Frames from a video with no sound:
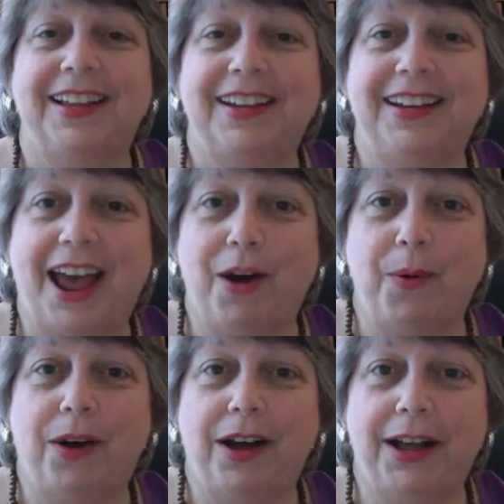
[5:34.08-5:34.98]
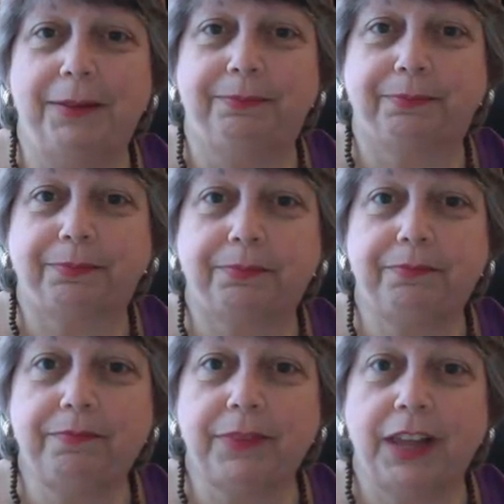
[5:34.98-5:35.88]
Now,
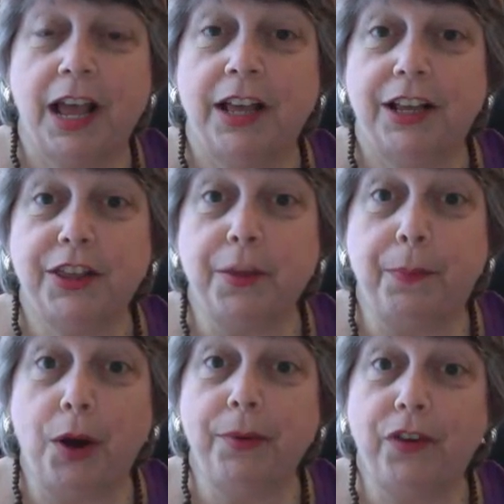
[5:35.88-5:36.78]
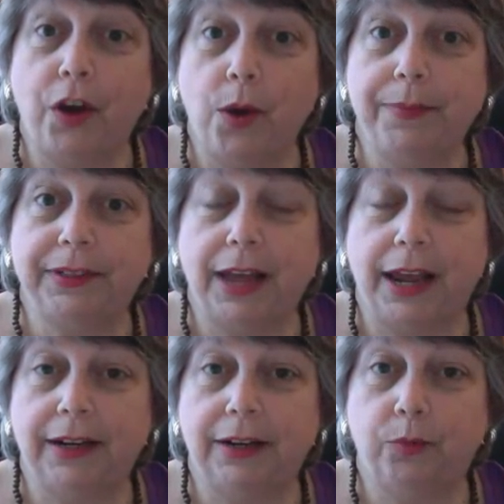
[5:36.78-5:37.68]
the BarbraFile
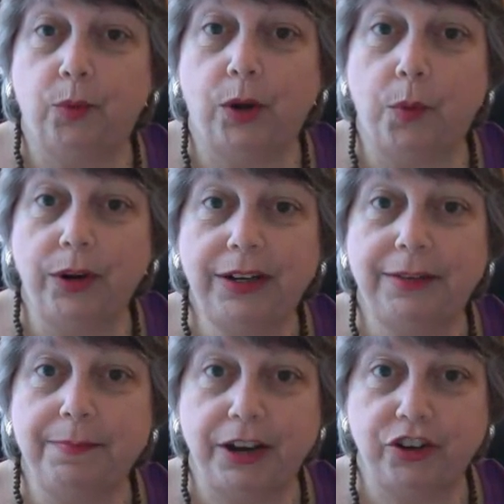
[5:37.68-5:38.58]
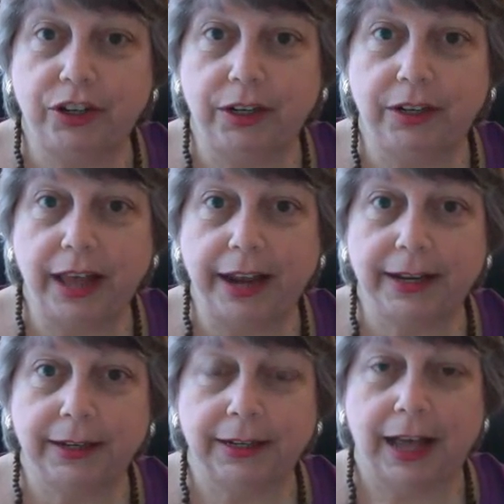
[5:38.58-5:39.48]
website, what I wanted to mention is,
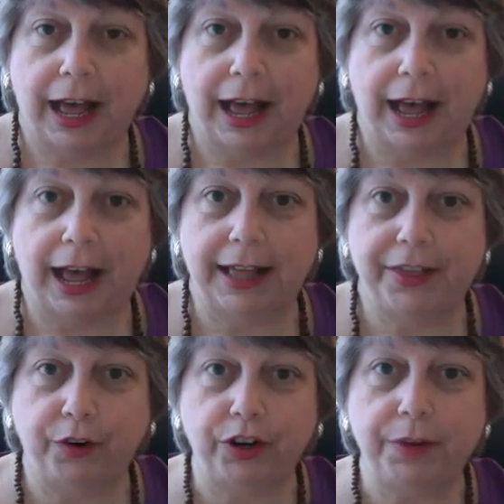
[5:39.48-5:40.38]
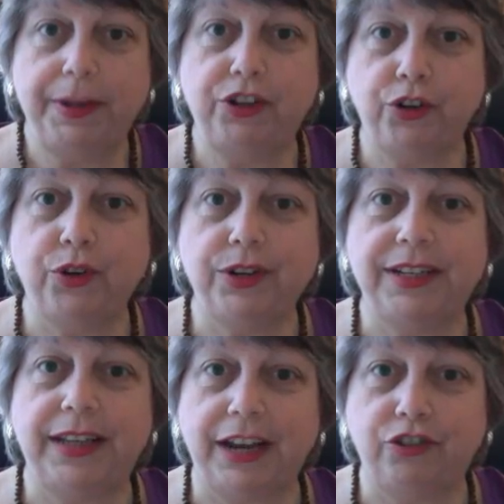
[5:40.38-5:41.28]
like, there are going to be certain
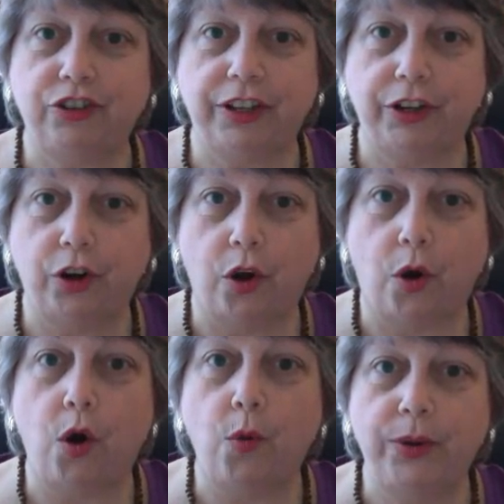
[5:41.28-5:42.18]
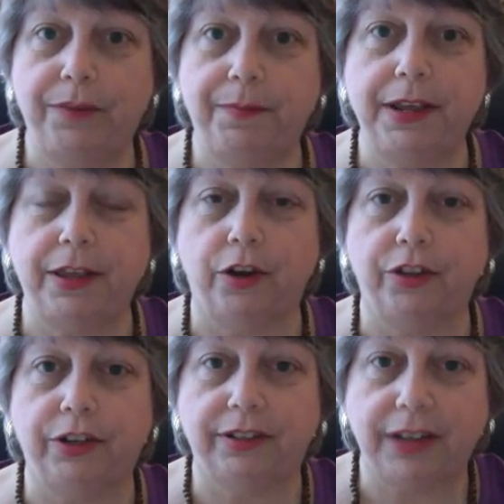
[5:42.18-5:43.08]
sections that are going to always be there.
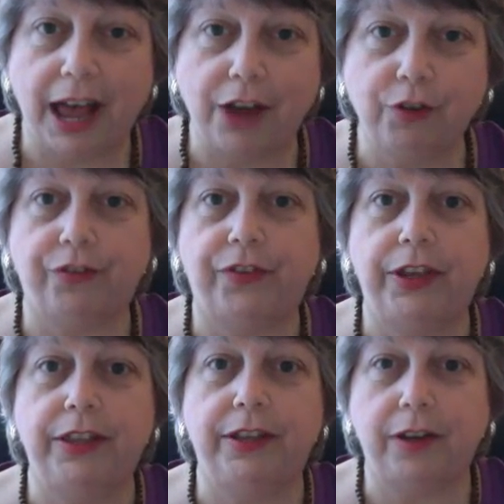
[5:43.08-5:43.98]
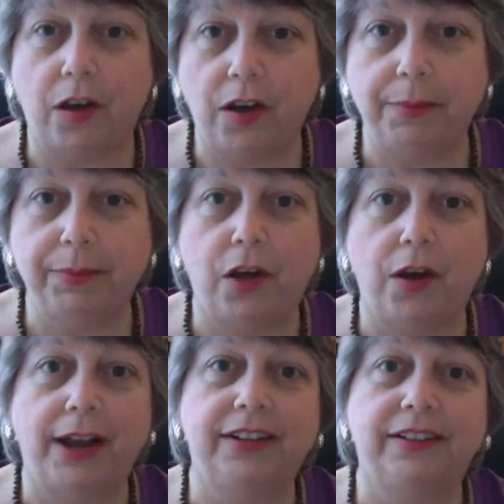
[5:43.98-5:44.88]
The discography, the
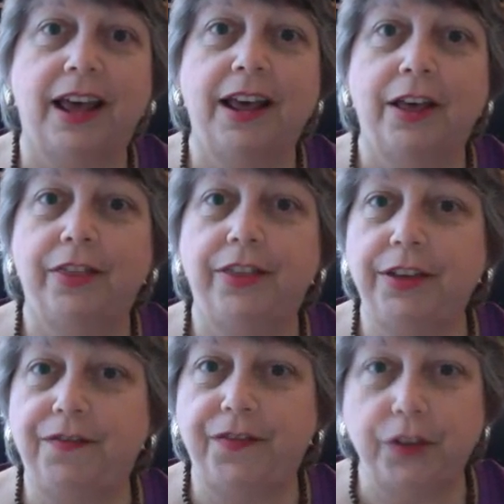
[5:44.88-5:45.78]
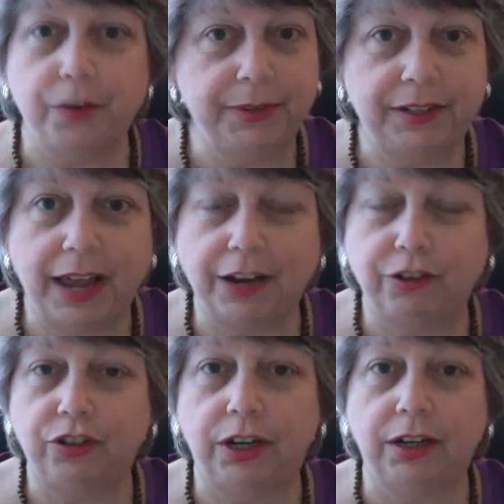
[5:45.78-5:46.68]
timelines, the film
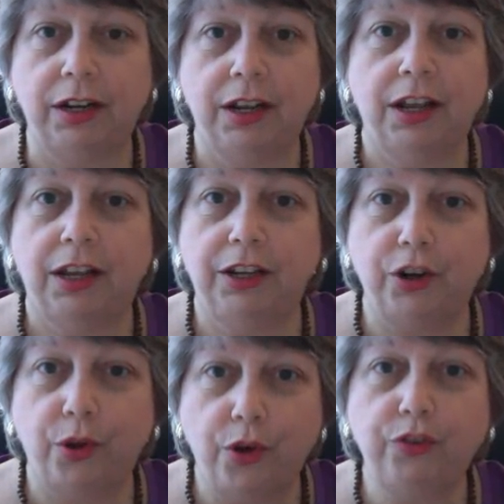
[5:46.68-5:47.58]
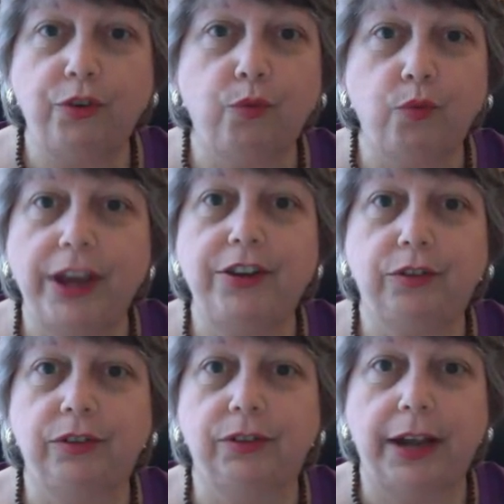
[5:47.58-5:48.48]
section. You know, those are
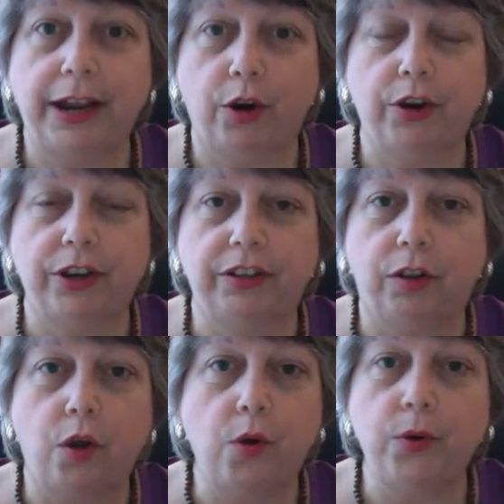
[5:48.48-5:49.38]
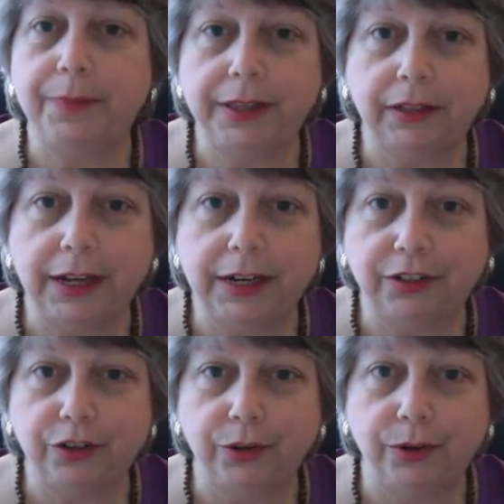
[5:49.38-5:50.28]
regular areas. There'll always be the
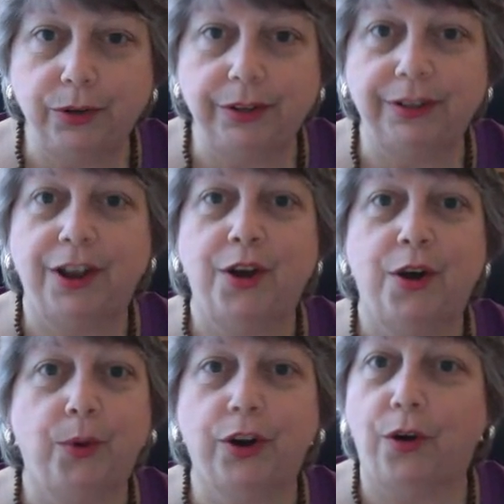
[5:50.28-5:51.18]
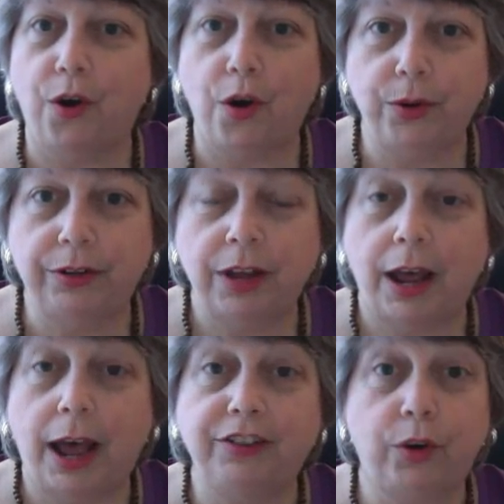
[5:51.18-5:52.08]
latest news. We're going to always...
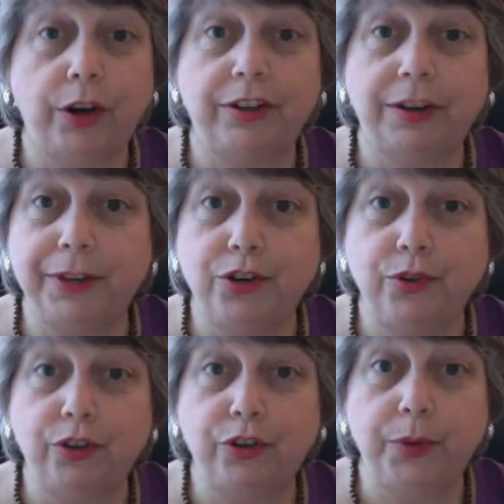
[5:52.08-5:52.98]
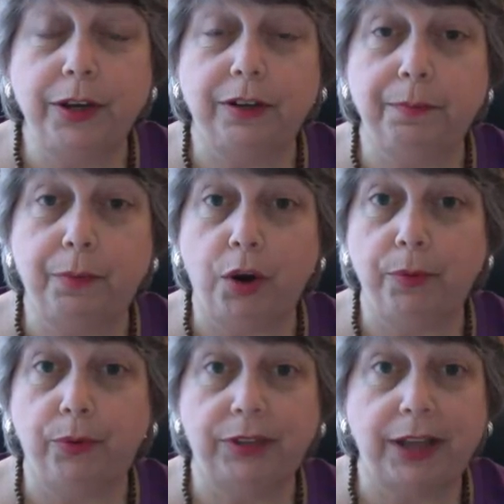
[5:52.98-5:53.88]
I started something new this week because
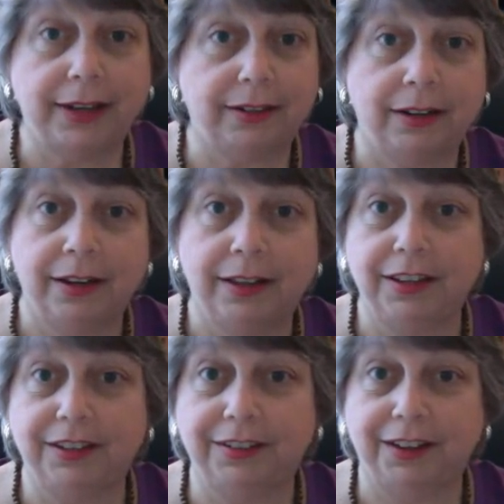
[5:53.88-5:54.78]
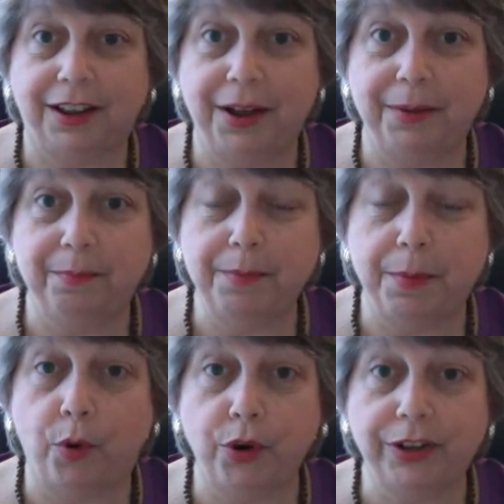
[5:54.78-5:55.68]
Barbara was at this
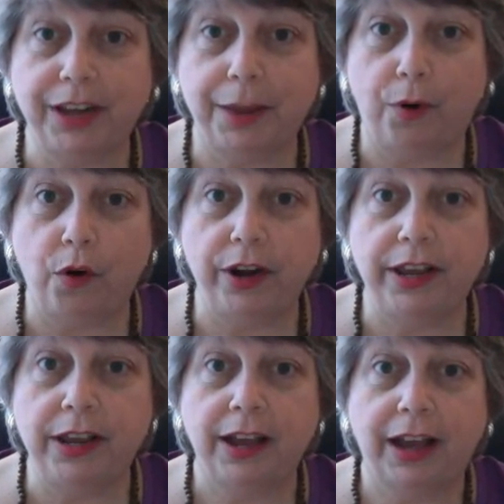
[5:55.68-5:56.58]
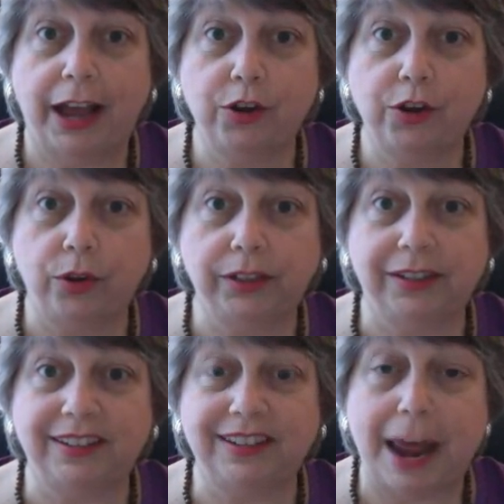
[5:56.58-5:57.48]
Memorial Day party. I called
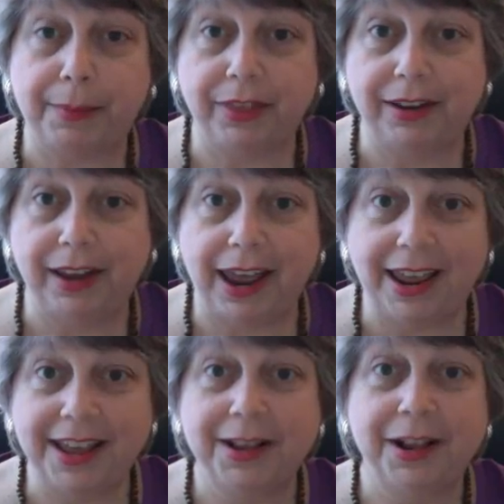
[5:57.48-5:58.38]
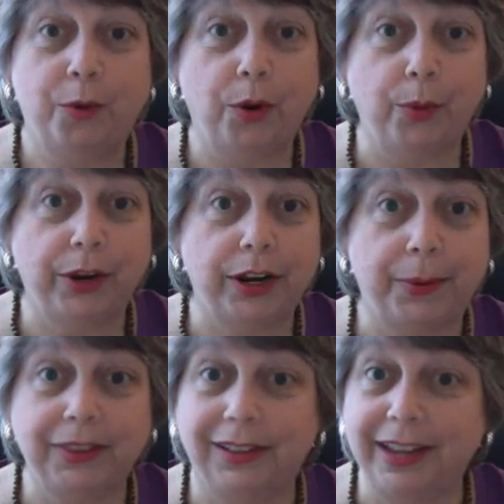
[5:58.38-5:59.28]
it Snap of the Day, where we're going to
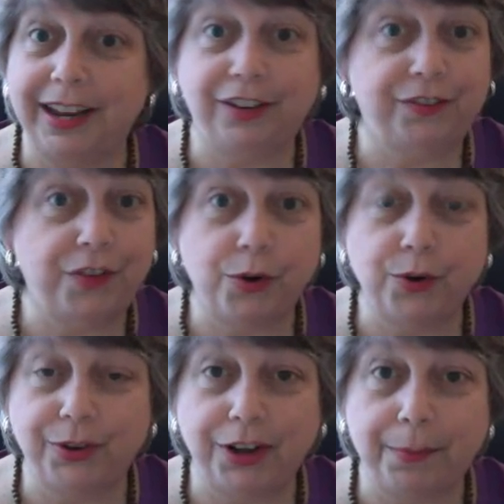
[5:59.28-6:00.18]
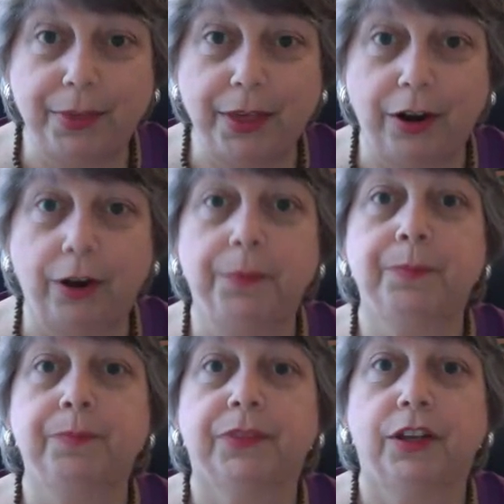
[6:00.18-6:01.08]
put the latest photos up there.
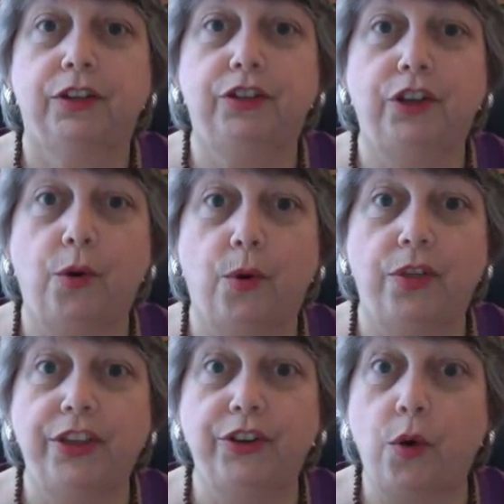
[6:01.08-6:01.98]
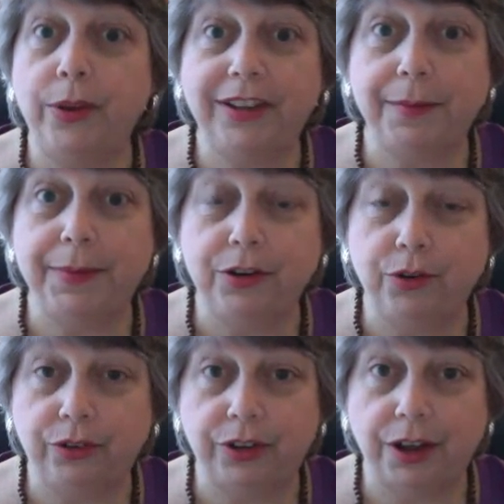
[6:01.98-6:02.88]
So there's always going to be
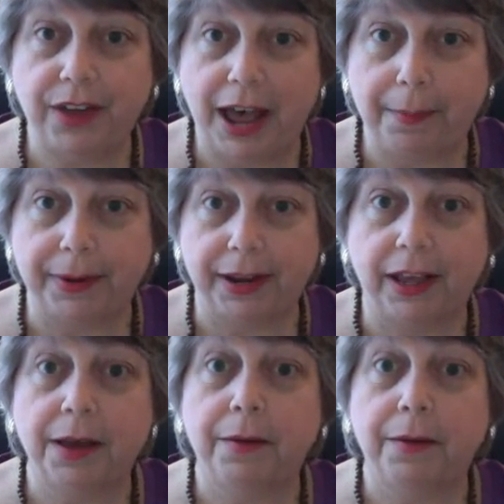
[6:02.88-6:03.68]
new stuff happening.